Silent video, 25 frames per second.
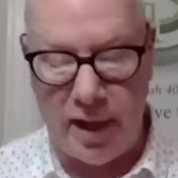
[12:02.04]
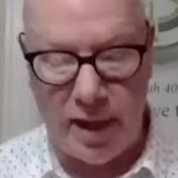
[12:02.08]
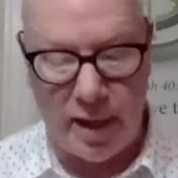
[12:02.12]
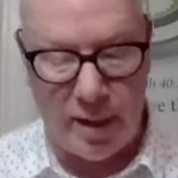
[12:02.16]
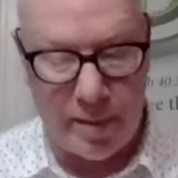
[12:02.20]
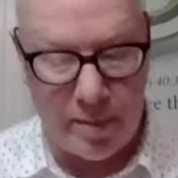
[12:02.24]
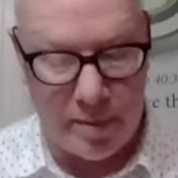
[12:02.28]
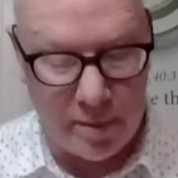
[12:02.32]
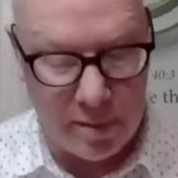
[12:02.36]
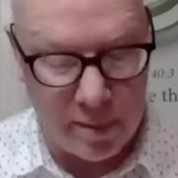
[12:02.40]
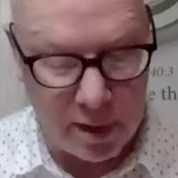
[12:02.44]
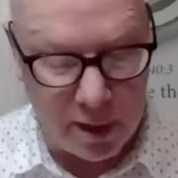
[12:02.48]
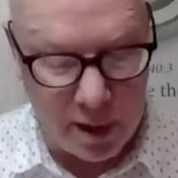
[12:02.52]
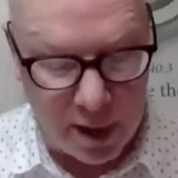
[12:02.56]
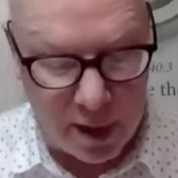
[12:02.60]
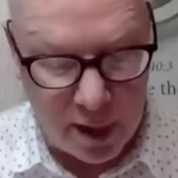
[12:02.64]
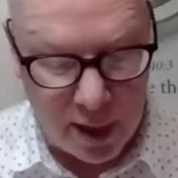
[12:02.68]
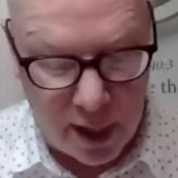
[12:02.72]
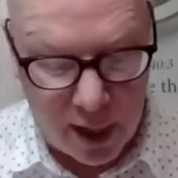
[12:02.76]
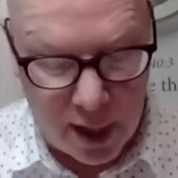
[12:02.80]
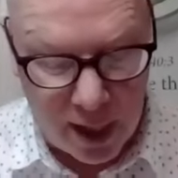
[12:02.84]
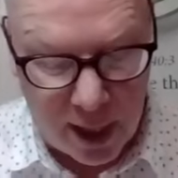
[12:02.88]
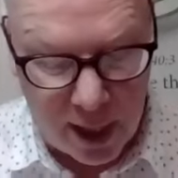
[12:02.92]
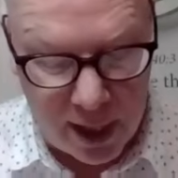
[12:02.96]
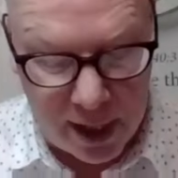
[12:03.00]
to him.
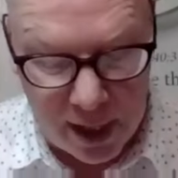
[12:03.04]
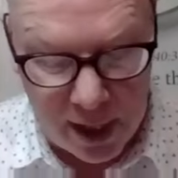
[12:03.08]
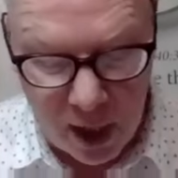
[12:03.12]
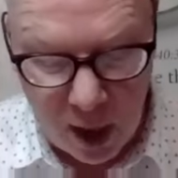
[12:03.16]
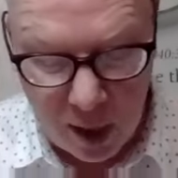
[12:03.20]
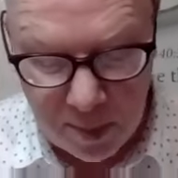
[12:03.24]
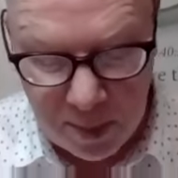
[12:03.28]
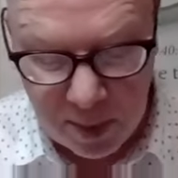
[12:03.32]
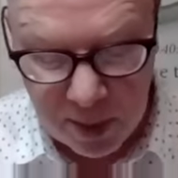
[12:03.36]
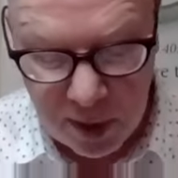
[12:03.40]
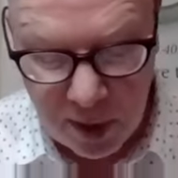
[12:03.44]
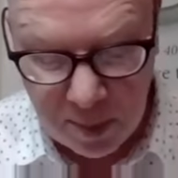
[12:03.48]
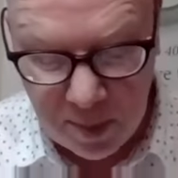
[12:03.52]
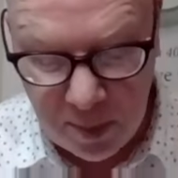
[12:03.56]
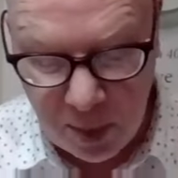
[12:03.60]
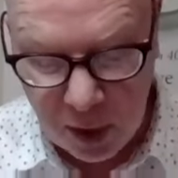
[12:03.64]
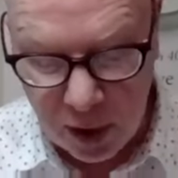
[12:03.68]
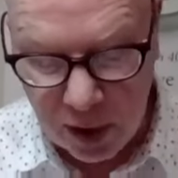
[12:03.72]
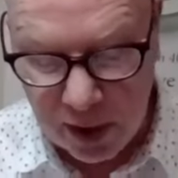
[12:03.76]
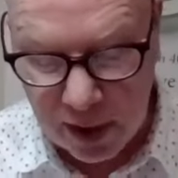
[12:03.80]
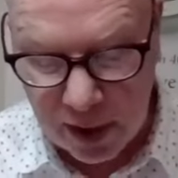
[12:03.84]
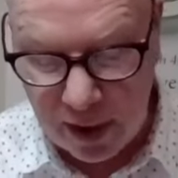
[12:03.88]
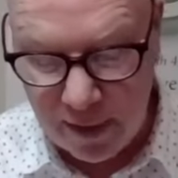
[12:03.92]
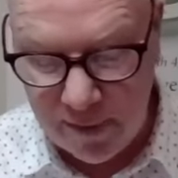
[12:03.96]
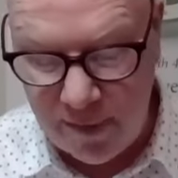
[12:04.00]
And he opened the
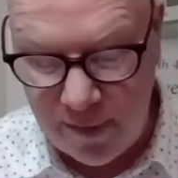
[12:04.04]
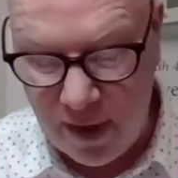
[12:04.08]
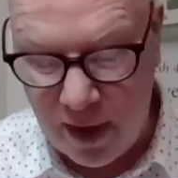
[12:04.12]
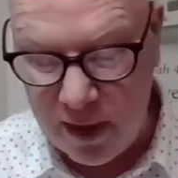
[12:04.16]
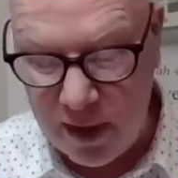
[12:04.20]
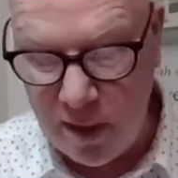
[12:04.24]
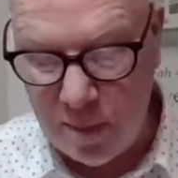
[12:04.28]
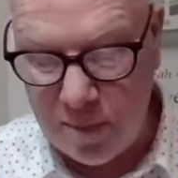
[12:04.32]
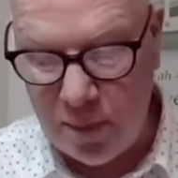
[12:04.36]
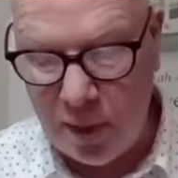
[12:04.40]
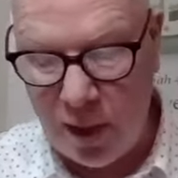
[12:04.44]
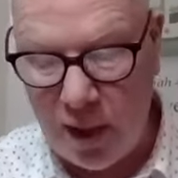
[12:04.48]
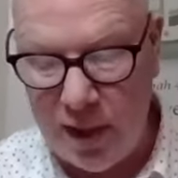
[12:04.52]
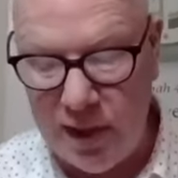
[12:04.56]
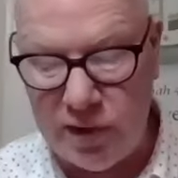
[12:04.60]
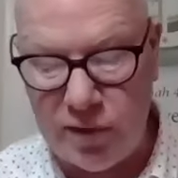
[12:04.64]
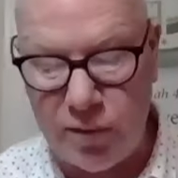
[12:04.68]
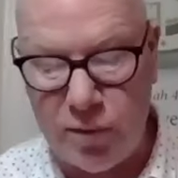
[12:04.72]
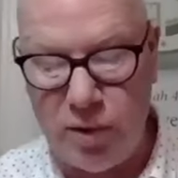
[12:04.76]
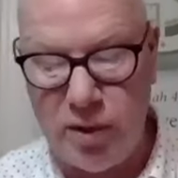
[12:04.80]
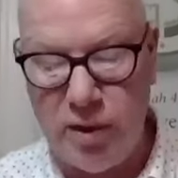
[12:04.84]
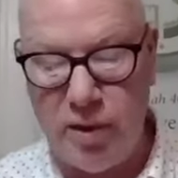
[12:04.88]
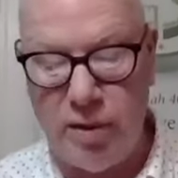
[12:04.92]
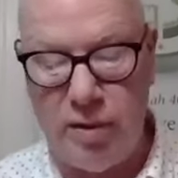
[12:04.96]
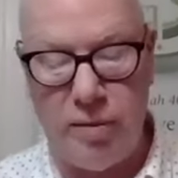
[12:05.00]
book and found the
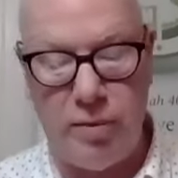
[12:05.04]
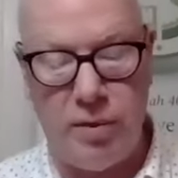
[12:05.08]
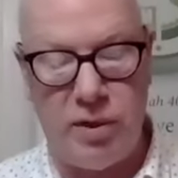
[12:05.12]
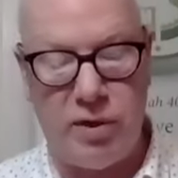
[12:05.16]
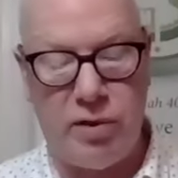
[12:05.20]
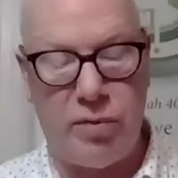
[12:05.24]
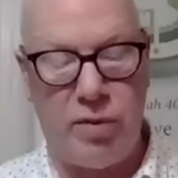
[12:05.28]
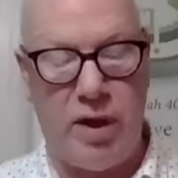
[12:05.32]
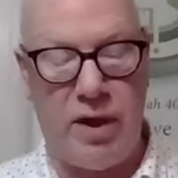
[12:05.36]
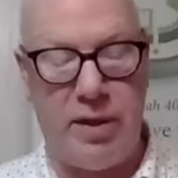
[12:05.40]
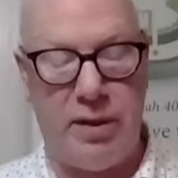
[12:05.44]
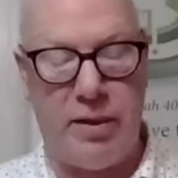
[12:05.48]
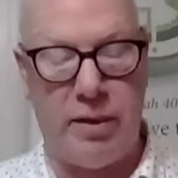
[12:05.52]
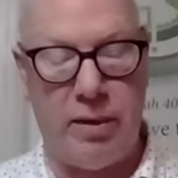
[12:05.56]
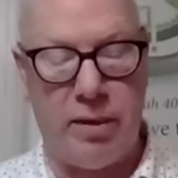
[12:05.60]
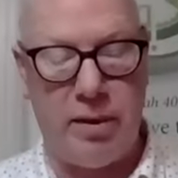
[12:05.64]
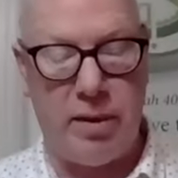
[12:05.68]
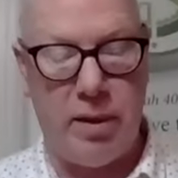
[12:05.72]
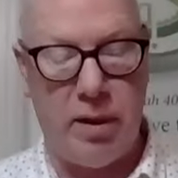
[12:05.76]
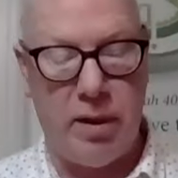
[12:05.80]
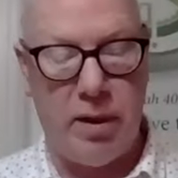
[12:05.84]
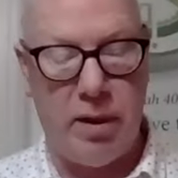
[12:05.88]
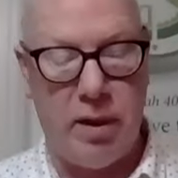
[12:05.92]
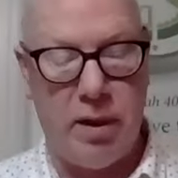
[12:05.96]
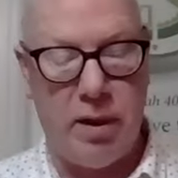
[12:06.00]
place where it was written
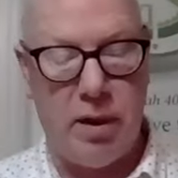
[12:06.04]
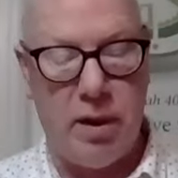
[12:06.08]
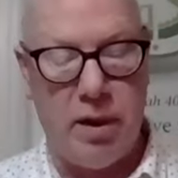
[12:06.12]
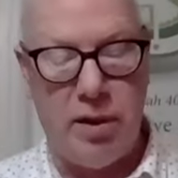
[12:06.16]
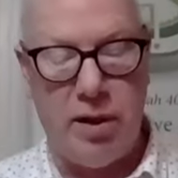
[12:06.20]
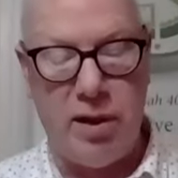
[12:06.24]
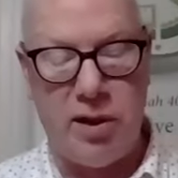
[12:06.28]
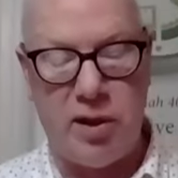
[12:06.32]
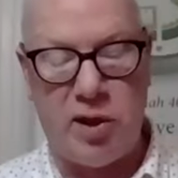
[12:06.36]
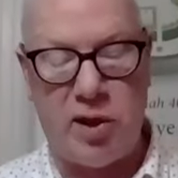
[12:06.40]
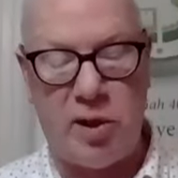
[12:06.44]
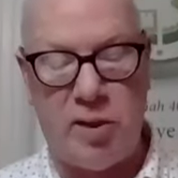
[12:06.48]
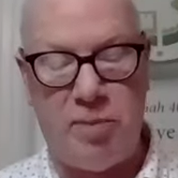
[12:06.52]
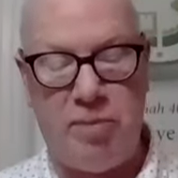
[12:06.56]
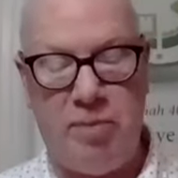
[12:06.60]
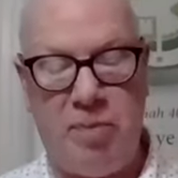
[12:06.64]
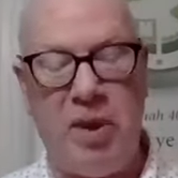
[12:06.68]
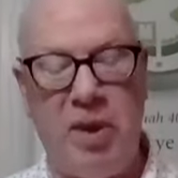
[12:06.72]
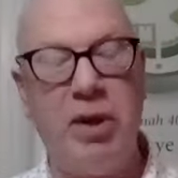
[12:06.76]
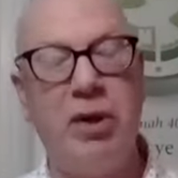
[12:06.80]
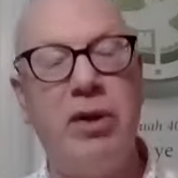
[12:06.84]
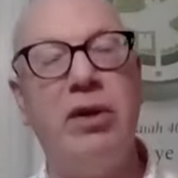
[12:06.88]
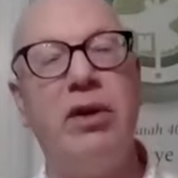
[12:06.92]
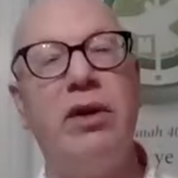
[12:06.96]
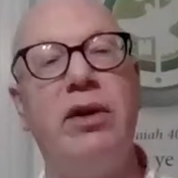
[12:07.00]
The
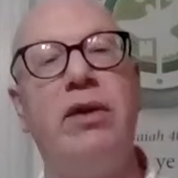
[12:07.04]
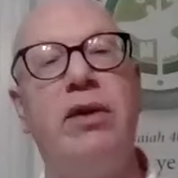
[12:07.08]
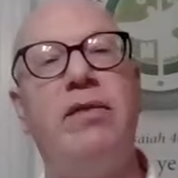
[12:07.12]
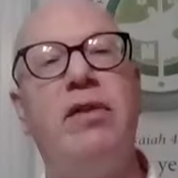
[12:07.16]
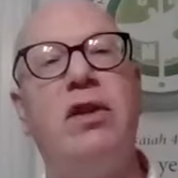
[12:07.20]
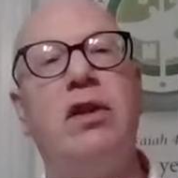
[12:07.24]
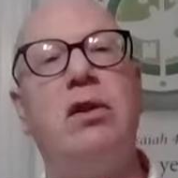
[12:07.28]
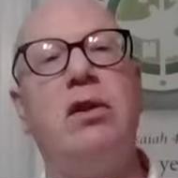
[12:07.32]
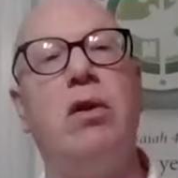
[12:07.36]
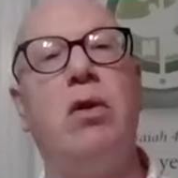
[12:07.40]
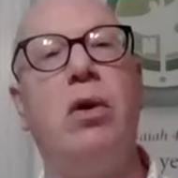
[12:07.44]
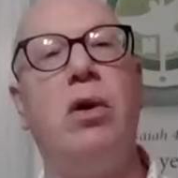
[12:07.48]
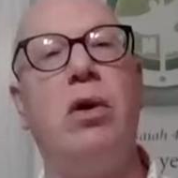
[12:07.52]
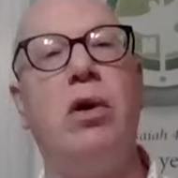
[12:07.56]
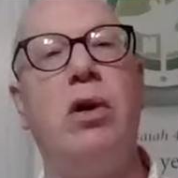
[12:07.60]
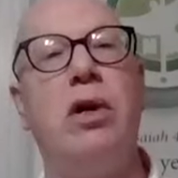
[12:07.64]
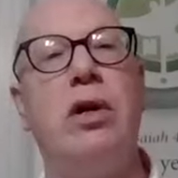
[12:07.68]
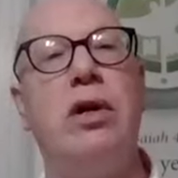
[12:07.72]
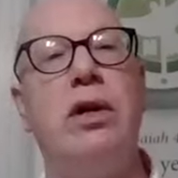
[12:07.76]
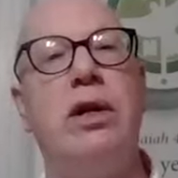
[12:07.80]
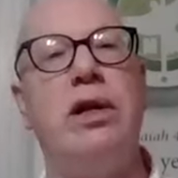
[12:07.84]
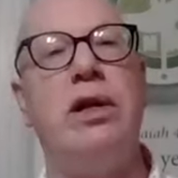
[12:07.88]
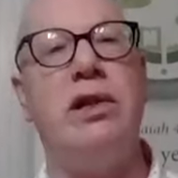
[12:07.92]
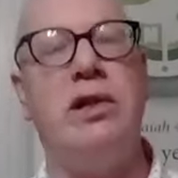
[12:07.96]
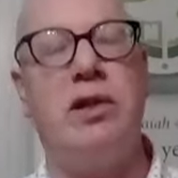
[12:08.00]
Spirit of the
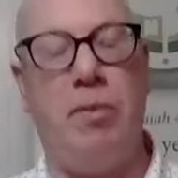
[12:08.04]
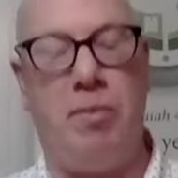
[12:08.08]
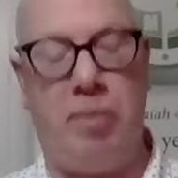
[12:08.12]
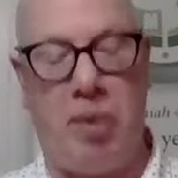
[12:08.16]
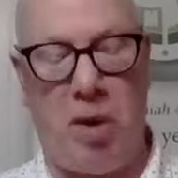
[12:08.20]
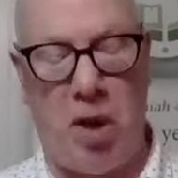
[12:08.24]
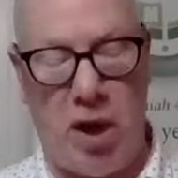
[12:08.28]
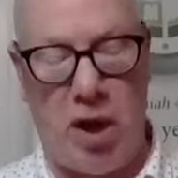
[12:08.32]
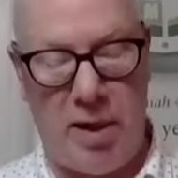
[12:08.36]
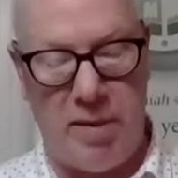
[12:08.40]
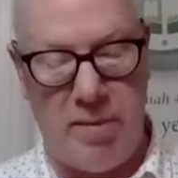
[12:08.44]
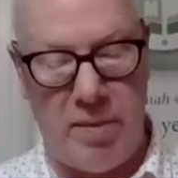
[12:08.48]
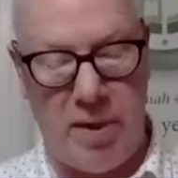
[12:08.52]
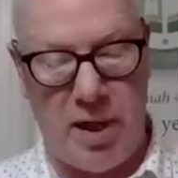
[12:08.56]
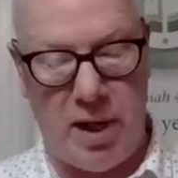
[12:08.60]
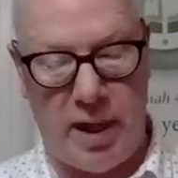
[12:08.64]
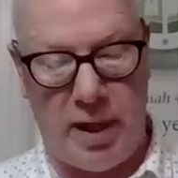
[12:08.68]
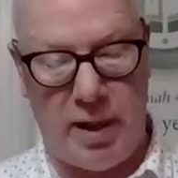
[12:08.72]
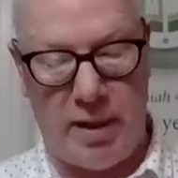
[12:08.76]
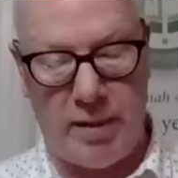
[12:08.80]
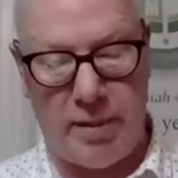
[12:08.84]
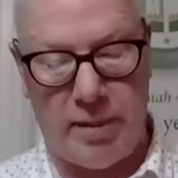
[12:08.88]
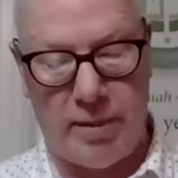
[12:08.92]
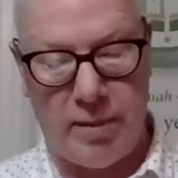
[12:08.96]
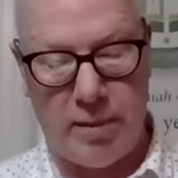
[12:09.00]
Lord is upon
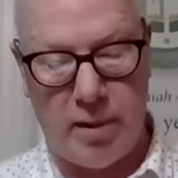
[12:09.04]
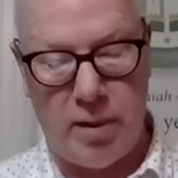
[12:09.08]
me,